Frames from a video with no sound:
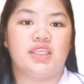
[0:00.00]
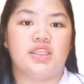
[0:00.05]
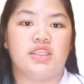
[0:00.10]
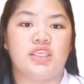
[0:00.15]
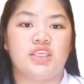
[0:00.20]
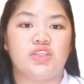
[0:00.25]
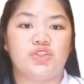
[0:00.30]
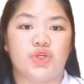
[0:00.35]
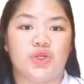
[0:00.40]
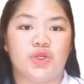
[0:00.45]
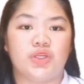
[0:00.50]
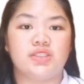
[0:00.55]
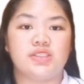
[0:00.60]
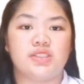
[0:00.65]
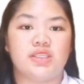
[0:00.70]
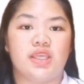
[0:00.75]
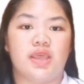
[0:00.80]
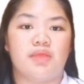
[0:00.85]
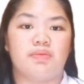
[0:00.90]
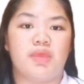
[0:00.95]

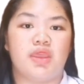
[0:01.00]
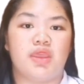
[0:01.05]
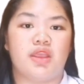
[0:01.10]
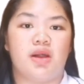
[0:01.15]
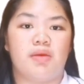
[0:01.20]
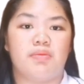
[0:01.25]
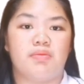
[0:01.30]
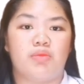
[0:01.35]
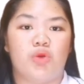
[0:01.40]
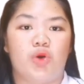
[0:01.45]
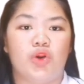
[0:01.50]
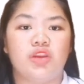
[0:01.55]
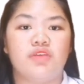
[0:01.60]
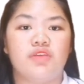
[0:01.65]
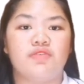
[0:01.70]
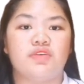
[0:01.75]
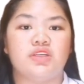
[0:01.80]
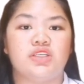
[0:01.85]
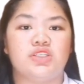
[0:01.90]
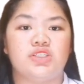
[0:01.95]
Teachers can become more
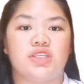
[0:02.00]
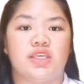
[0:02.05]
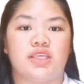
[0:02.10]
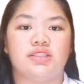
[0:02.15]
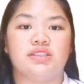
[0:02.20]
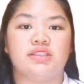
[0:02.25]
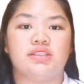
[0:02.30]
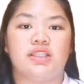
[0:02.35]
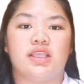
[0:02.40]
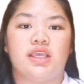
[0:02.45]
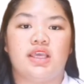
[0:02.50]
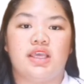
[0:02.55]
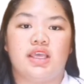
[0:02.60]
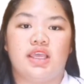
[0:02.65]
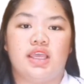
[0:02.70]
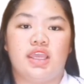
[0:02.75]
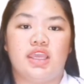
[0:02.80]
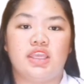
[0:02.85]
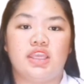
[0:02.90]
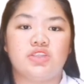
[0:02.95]
efficient
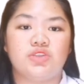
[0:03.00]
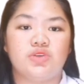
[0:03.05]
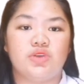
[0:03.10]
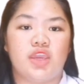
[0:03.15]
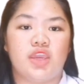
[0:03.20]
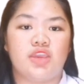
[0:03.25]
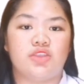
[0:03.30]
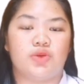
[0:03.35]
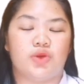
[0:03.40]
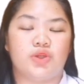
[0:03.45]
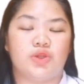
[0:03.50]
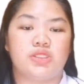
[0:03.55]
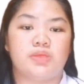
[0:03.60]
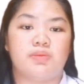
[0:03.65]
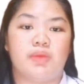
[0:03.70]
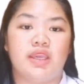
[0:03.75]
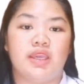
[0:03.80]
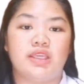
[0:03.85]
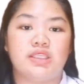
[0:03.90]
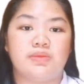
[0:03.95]
educators
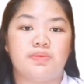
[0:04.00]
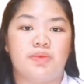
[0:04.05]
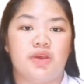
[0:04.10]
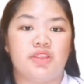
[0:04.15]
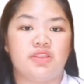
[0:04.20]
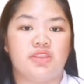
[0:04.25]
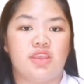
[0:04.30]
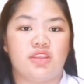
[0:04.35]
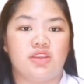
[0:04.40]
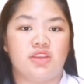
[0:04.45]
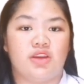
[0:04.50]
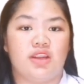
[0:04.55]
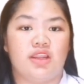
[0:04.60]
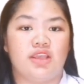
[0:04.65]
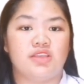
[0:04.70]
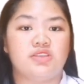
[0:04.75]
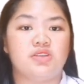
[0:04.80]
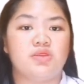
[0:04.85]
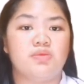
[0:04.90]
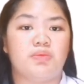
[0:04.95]
by expanding their
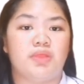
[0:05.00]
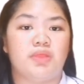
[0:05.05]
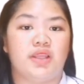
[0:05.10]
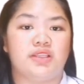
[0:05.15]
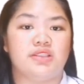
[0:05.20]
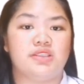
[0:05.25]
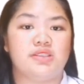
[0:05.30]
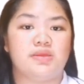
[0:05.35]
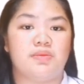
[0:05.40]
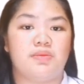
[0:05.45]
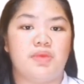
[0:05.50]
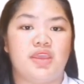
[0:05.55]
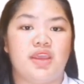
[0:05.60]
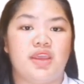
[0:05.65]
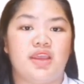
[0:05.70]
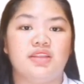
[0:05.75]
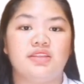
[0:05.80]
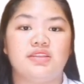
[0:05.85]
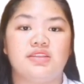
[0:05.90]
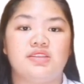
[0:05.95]
lesson plans
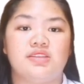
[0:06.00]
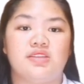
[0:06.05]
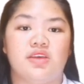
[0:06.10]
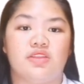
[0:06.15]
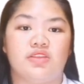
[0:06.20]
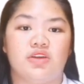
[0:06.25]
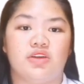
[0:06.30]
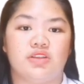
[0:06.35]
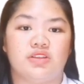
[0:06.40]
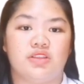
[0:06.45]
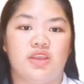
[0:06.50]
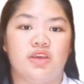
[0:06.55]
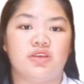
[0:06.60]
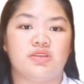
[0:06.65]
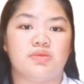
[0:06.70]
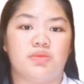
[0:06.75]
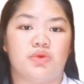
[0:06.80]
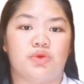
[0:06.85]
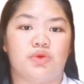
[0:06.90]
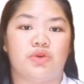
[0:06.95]
beyond standard
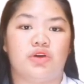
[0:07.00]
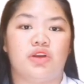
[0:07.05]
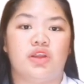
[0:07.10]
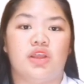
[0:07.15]
textbook